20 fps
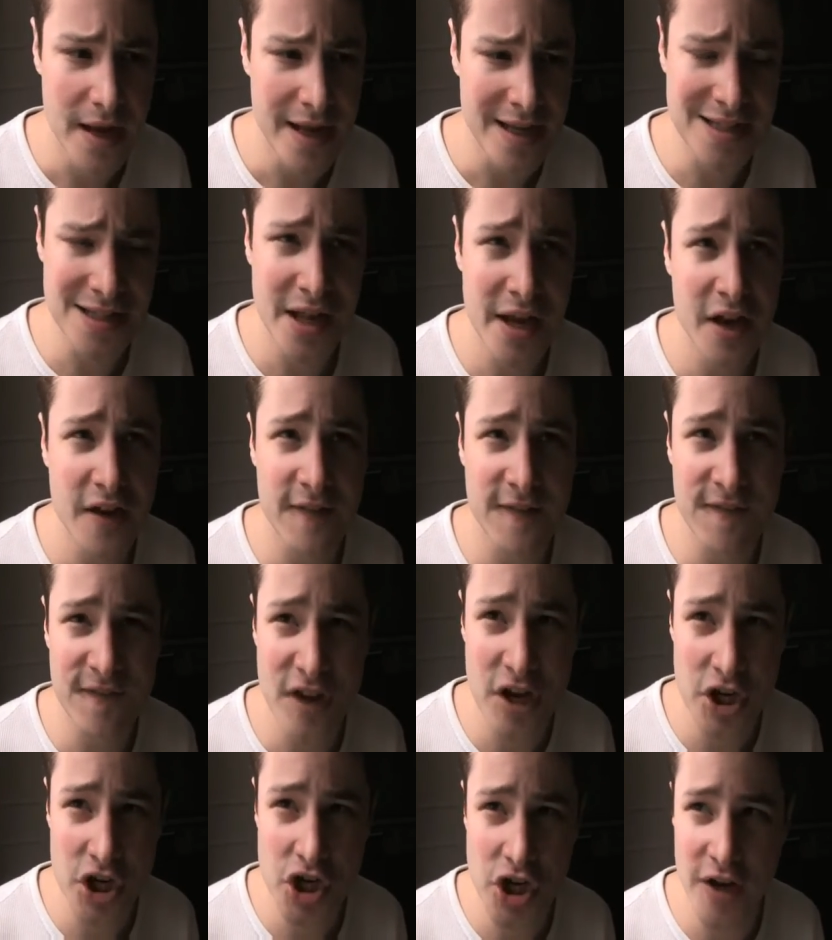It's like a
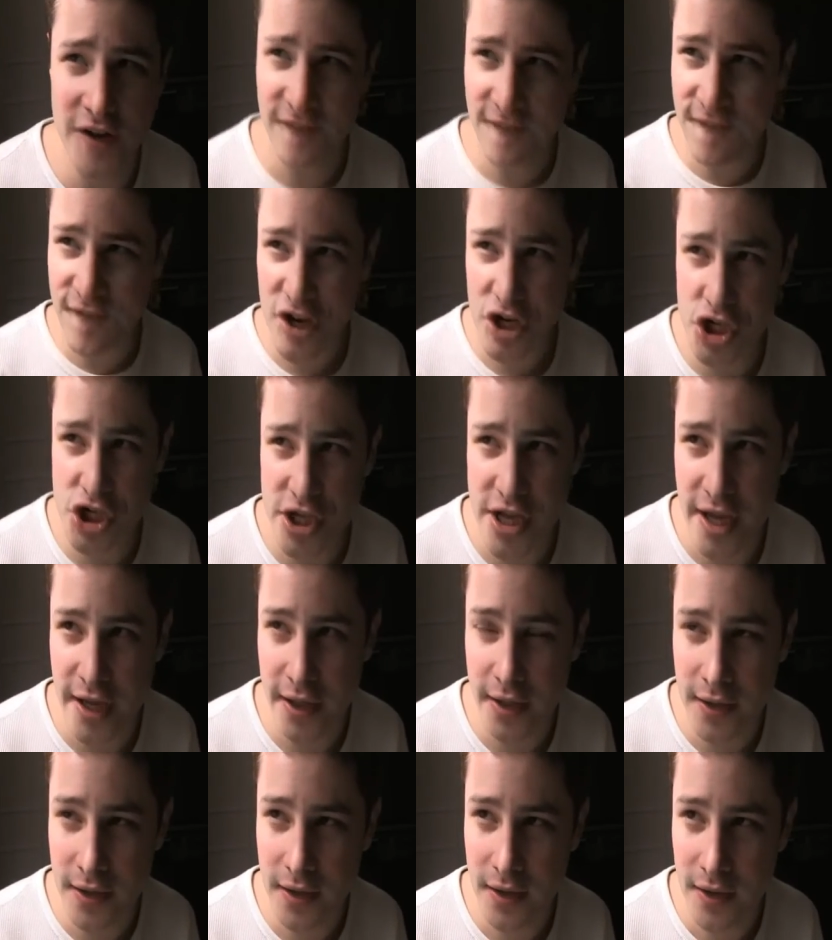fish in a fish
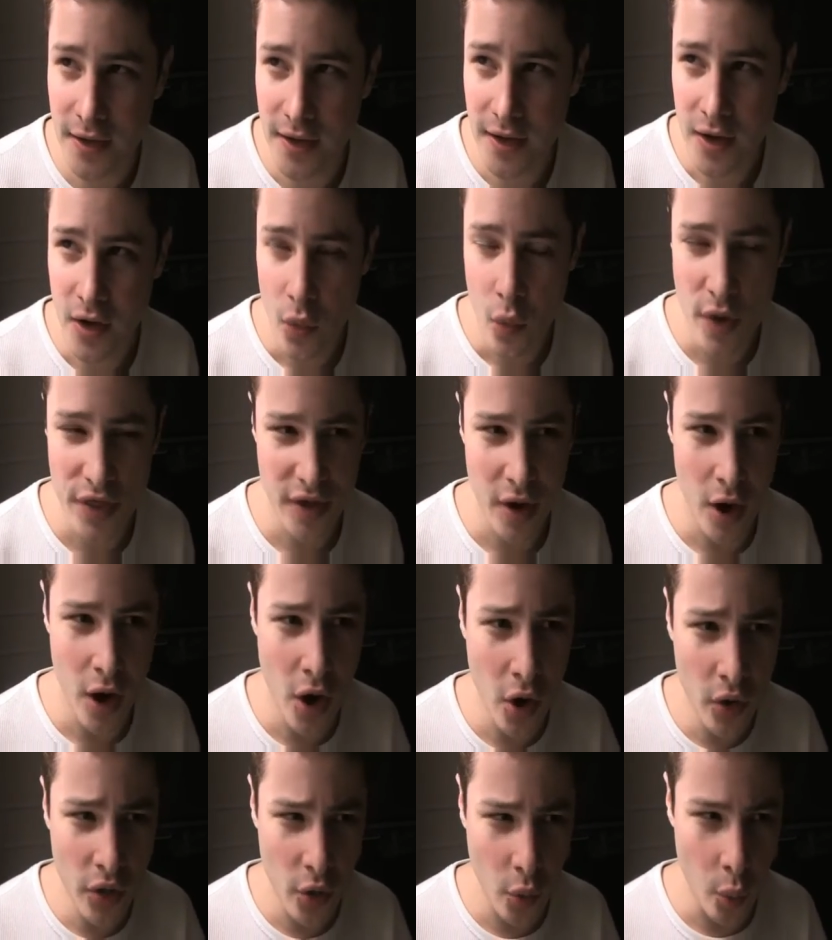tank with
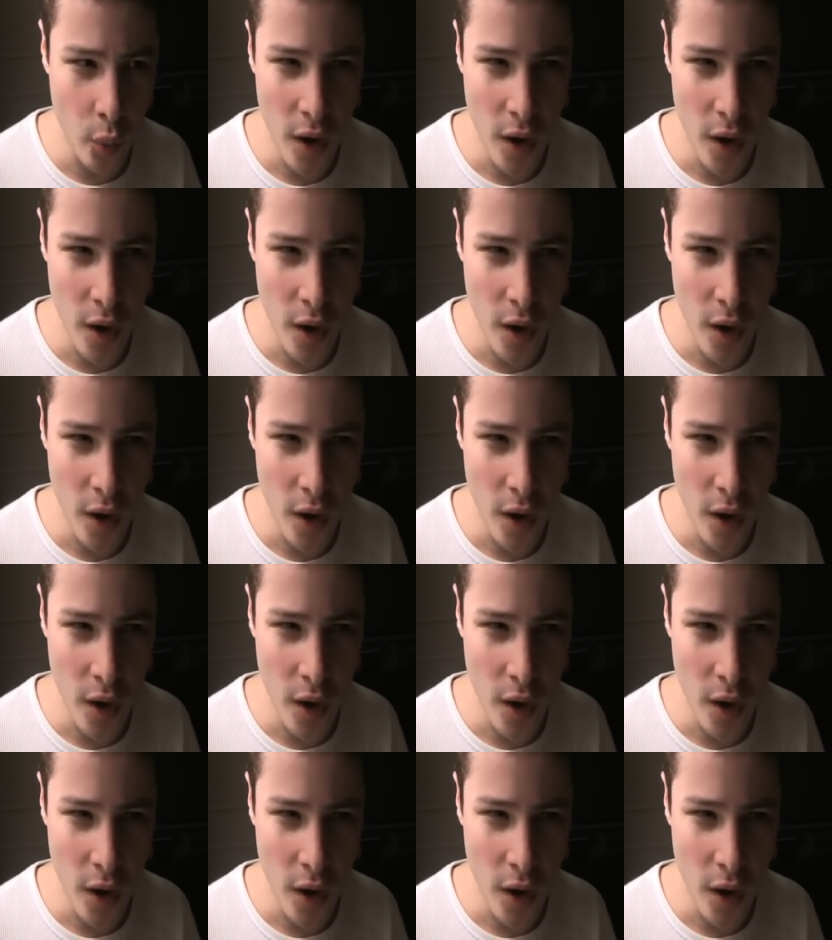all the